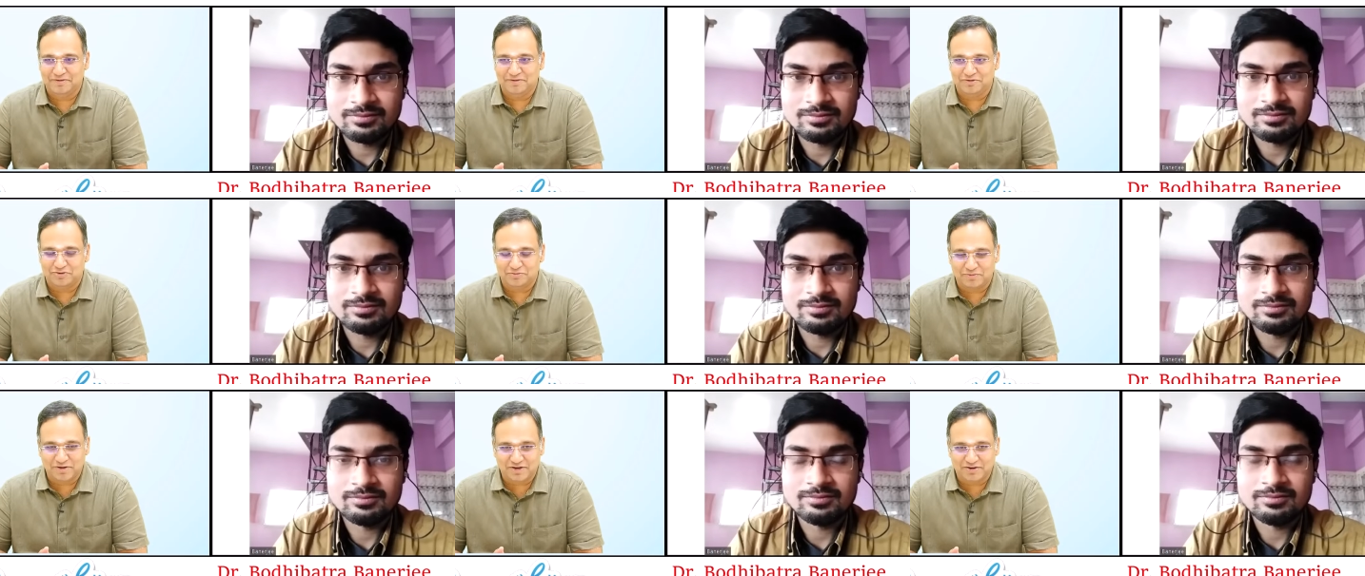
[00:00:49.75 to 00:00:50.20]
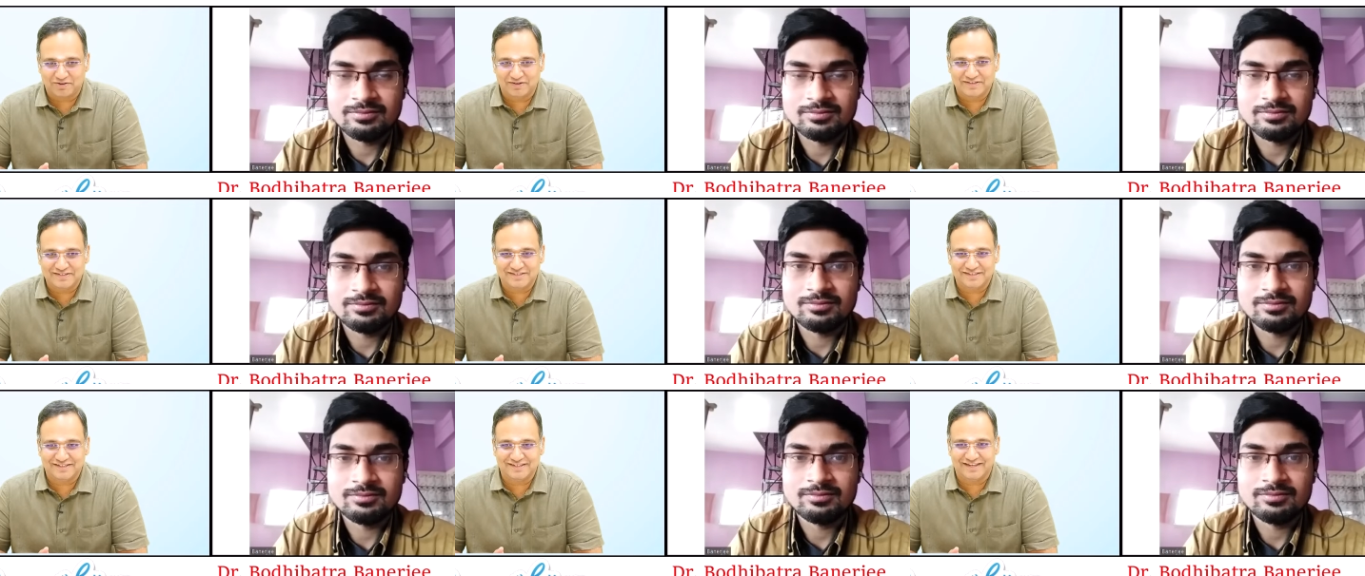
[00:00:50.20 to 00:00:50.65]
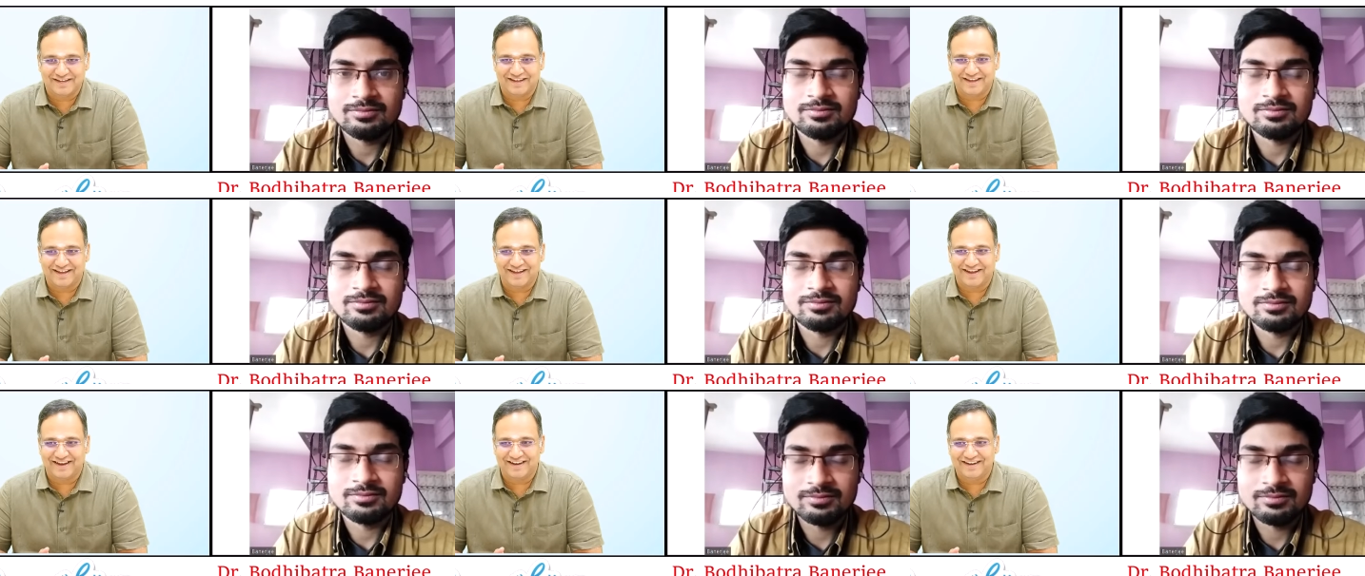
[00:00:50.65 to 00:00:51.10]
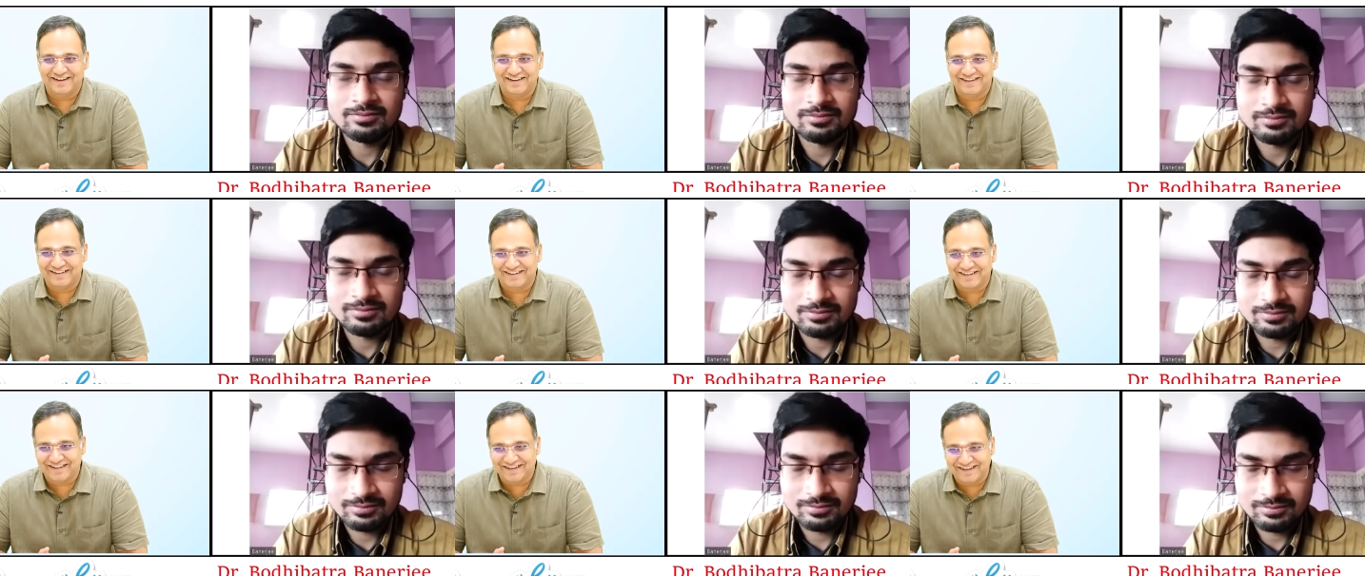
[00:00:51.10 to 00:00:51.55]
Speaker 1: rheumatology and
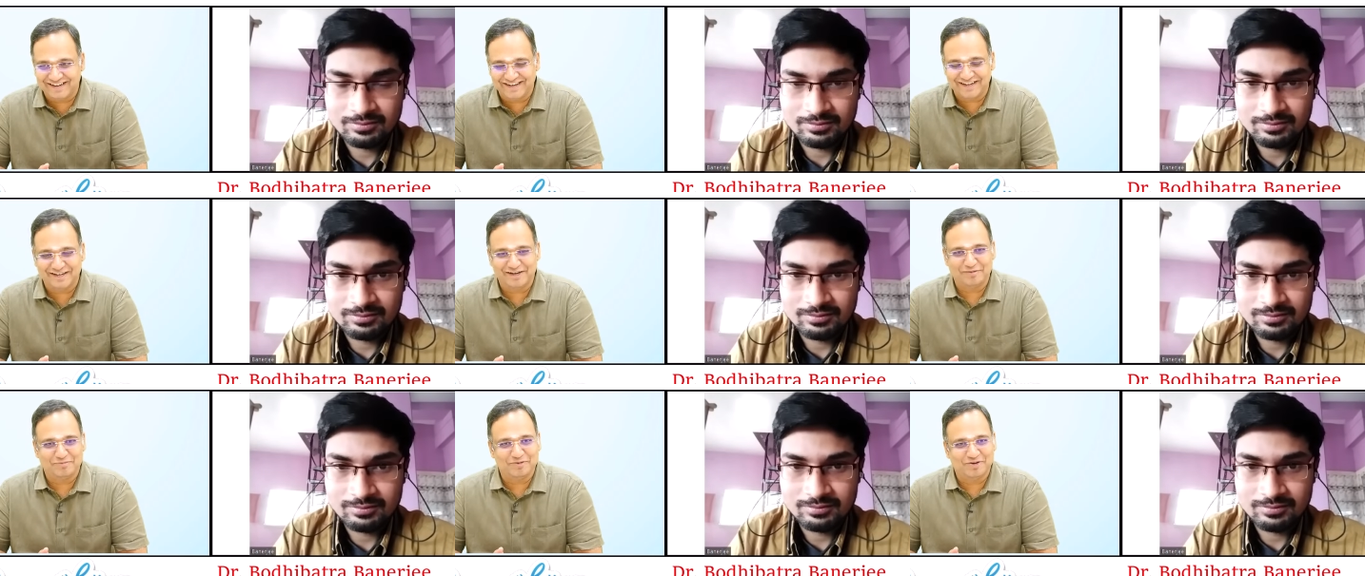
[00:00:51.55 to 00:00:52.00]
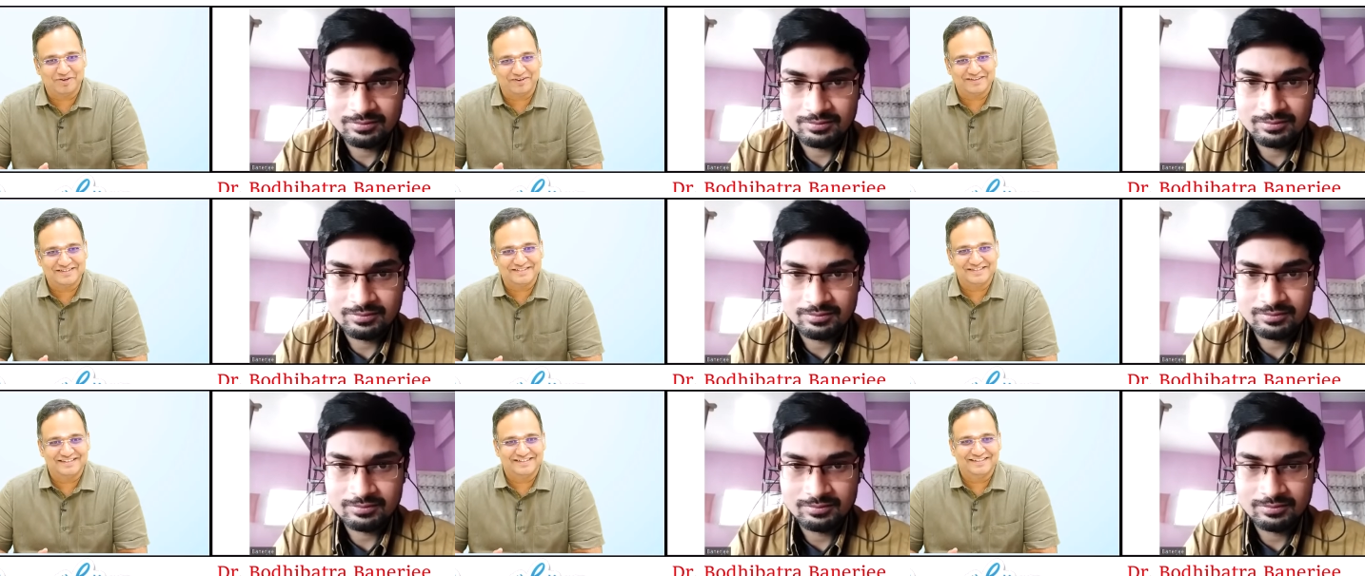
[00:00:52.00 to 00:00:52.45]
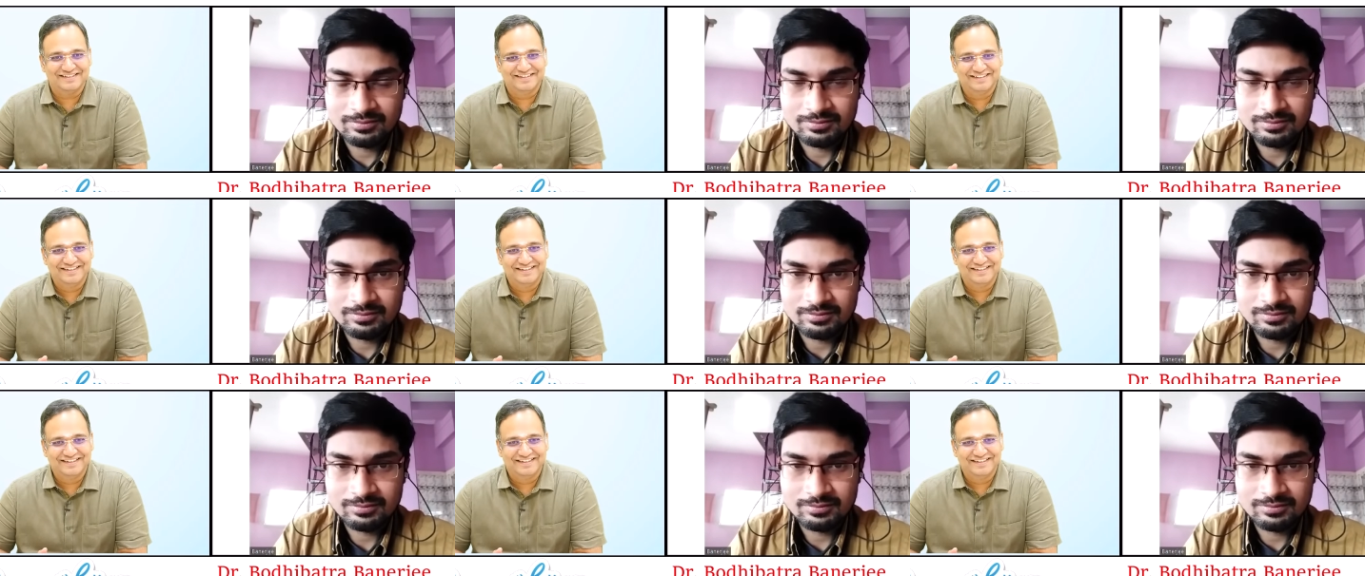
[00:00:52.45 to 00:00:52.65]
clinical immunology